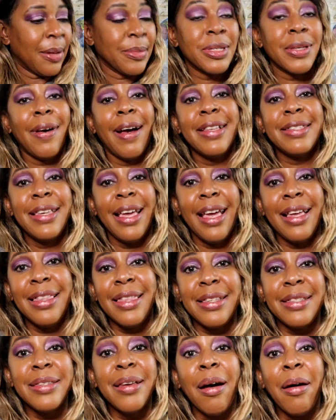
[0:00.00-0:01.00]
So I
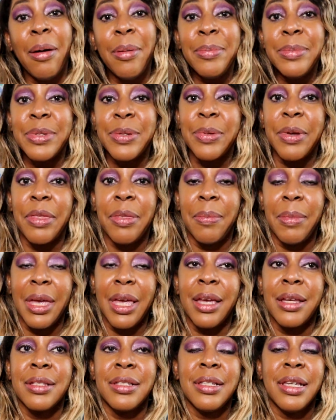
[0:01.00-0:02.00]
take the Tums with
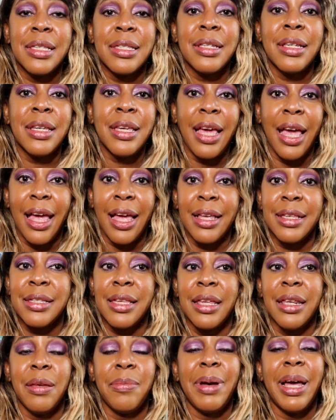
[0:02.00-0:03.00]
me just in
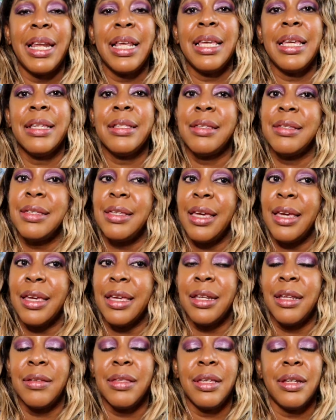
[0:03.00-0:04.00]
case anybody gets
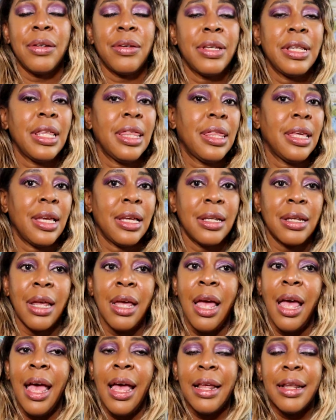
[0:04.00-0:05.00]
sick, and
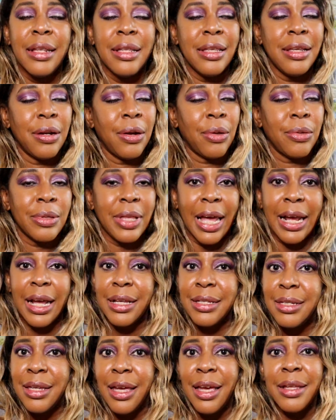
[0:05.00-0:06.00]
anything,
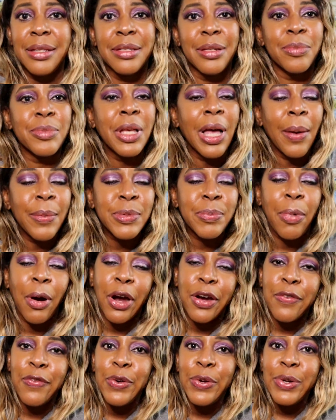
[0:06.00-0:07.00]
like I said, sometimes
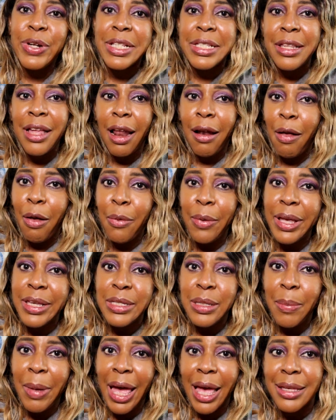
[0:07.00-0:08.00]
park food is not
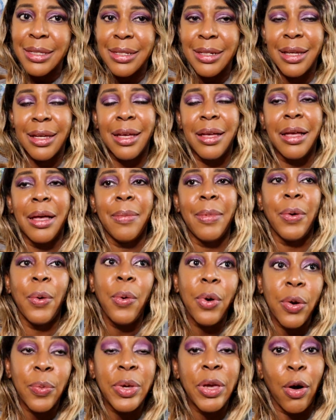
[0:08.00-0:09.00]
always the best,
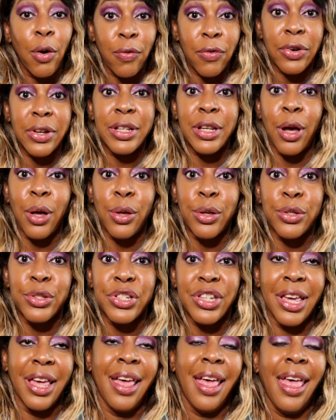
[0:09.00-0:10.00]
or we
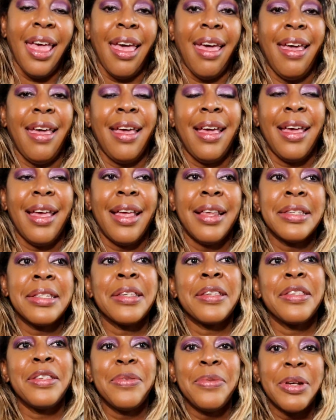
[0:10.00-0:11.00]
overindulge,
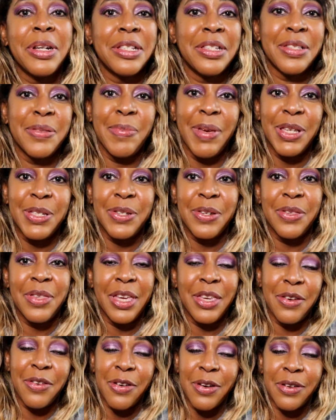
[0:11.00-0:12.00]
and you want to just make sure
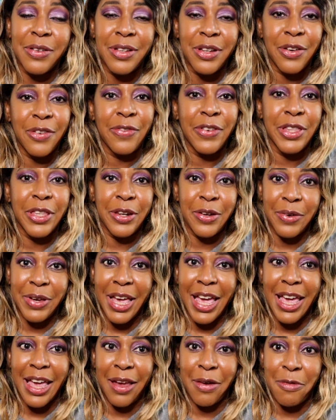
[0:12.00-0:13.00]
that you're feeling
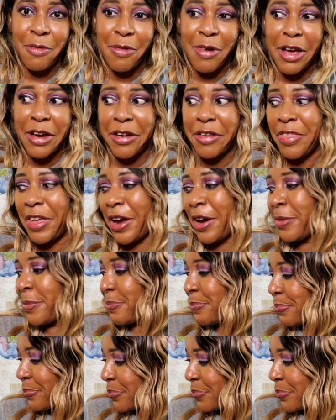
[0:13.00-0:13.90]
okay while you're there.